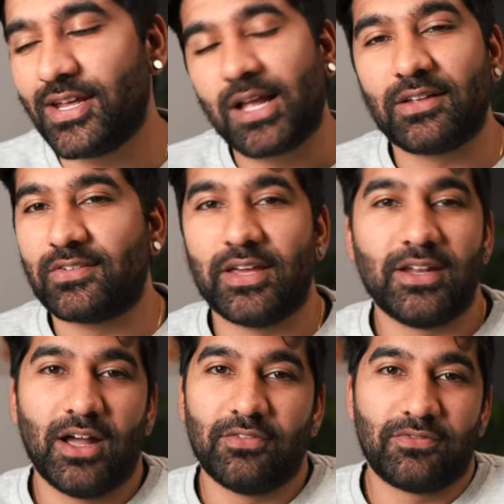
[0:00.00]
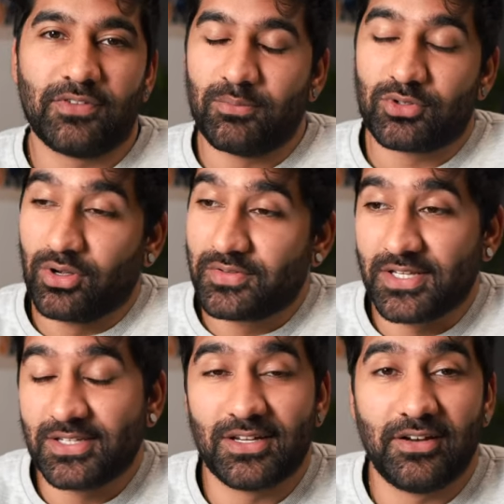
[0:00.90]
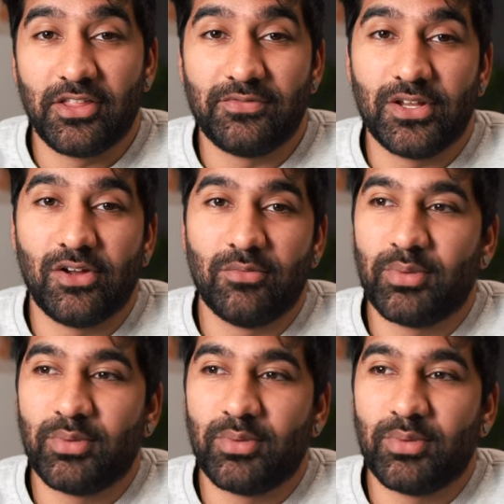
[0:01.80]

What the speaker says: Like I said, I'm sure I've said this in another video,